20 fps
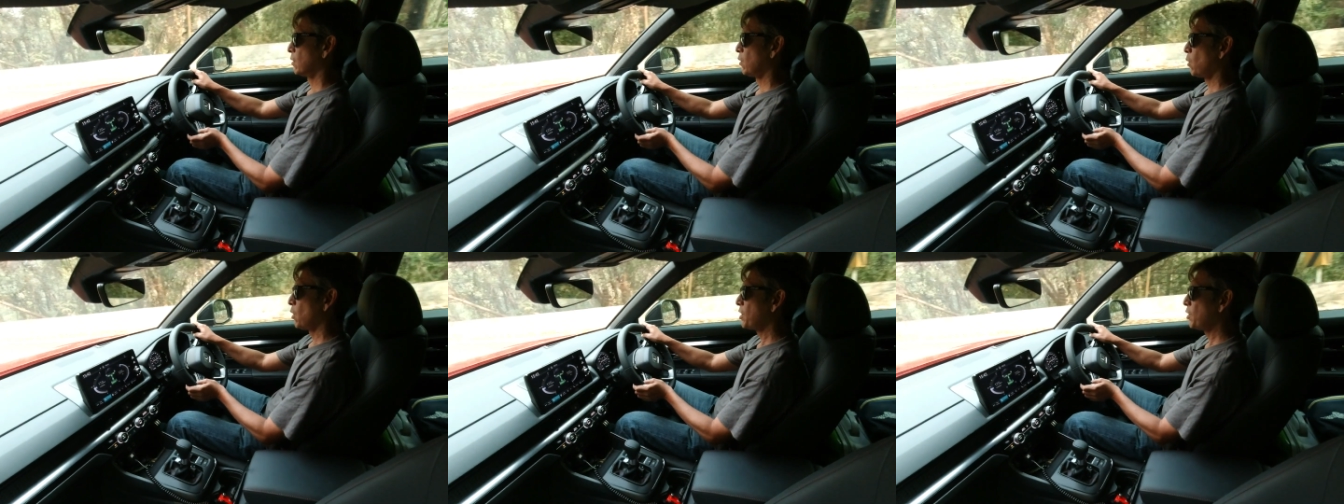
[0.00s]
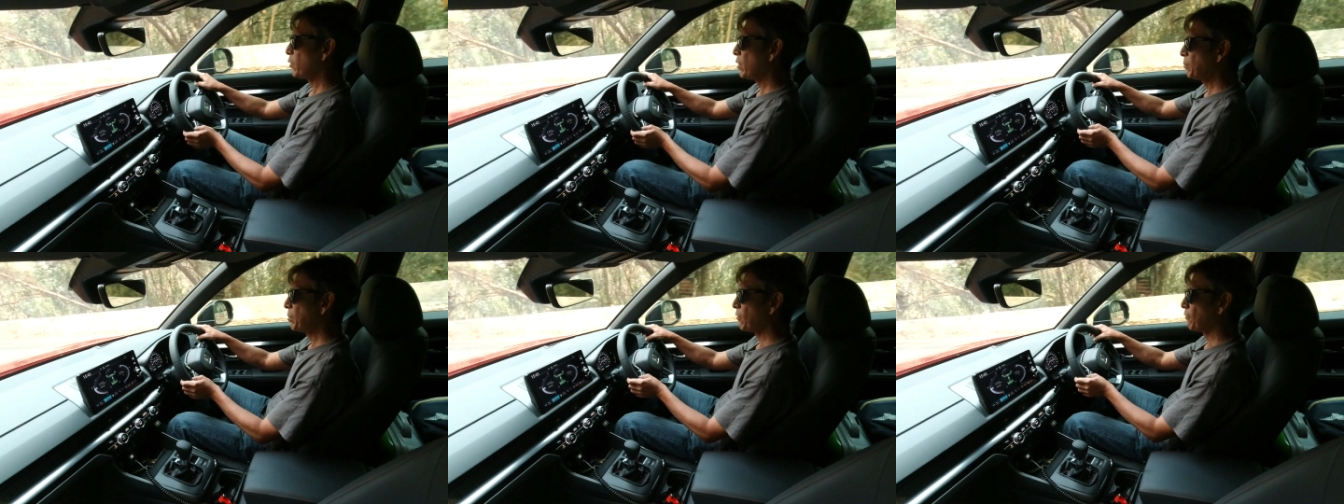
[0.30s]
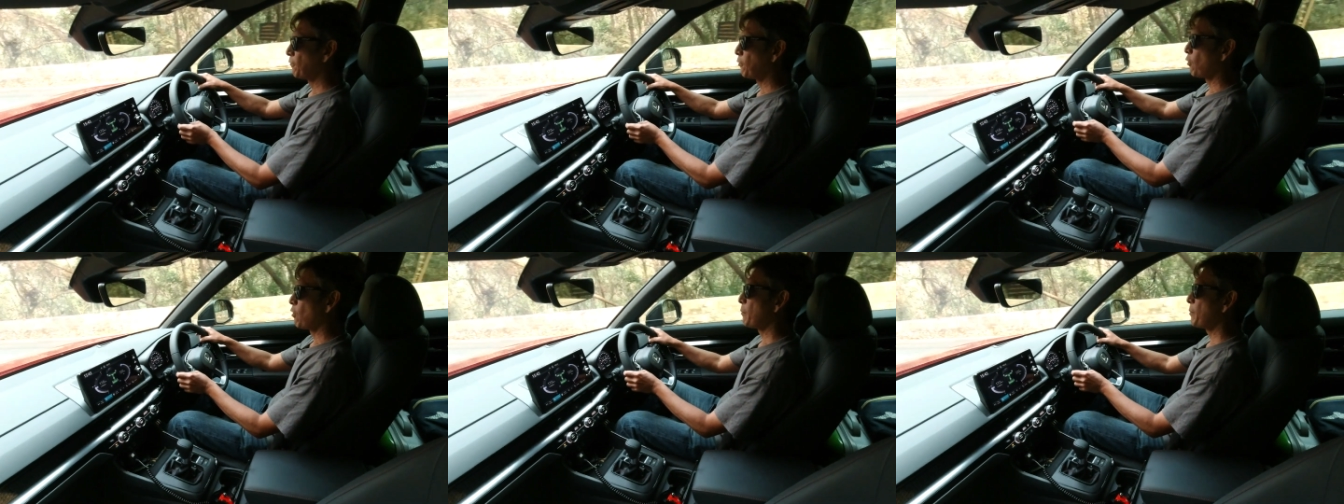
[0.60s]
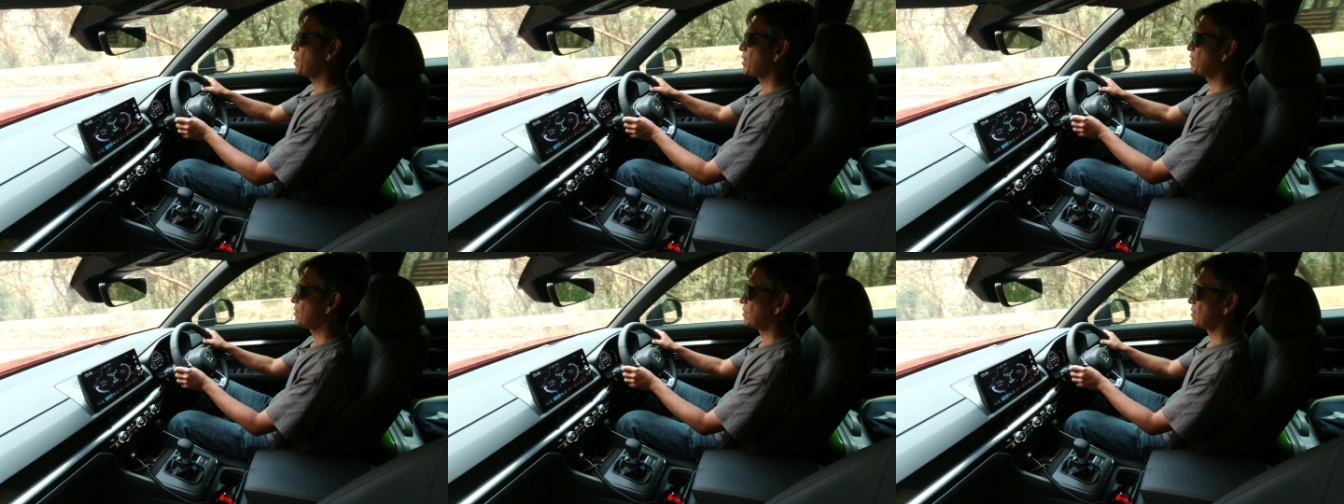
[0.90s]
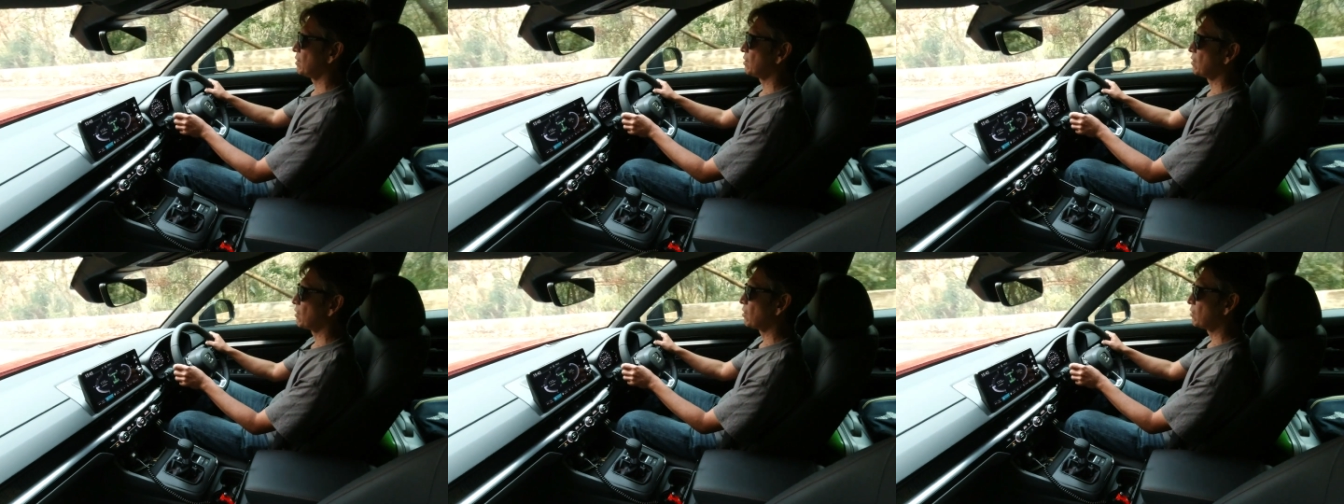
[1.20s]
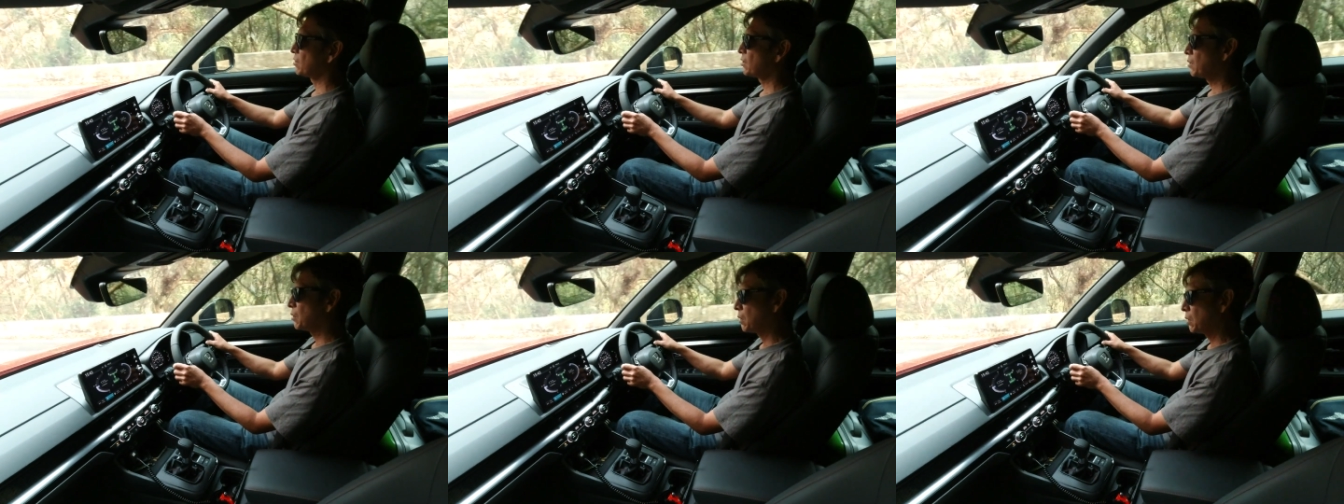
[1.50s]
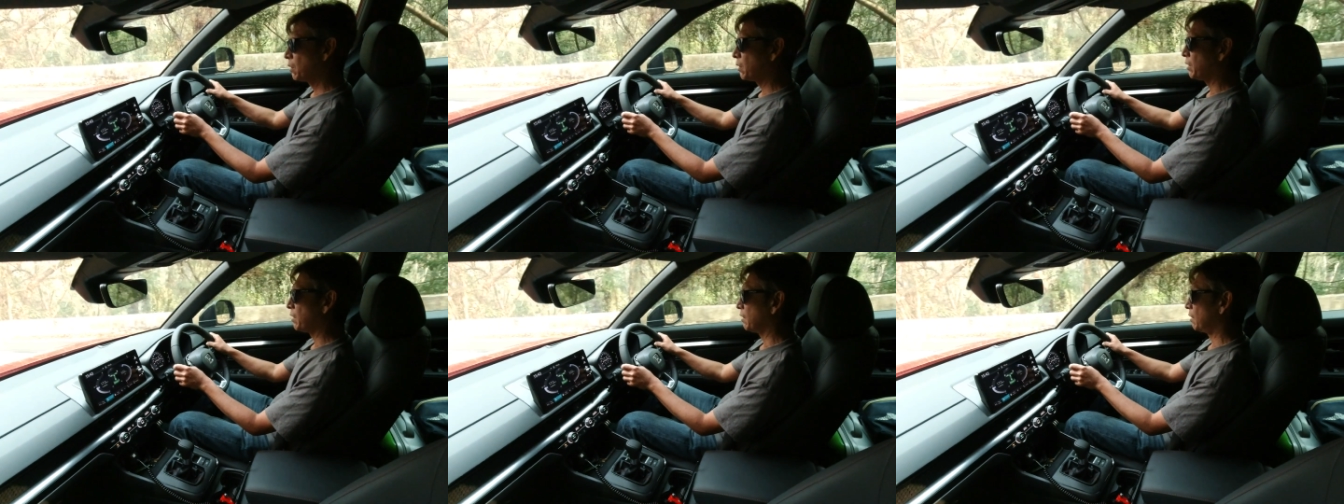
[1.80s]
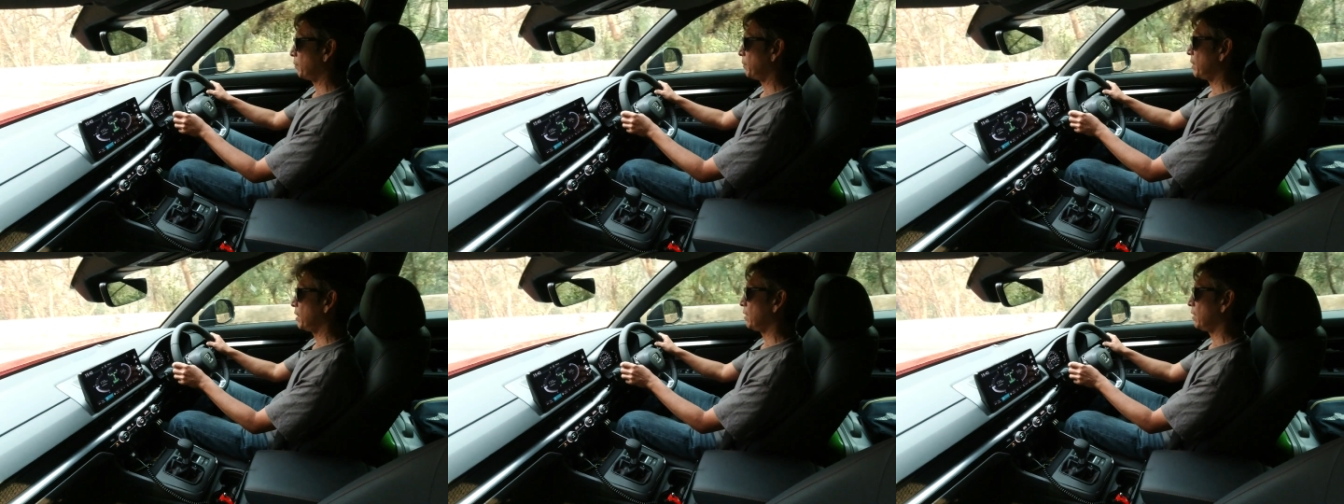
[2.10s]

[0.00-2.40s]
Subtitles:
Cornering performance is also good. I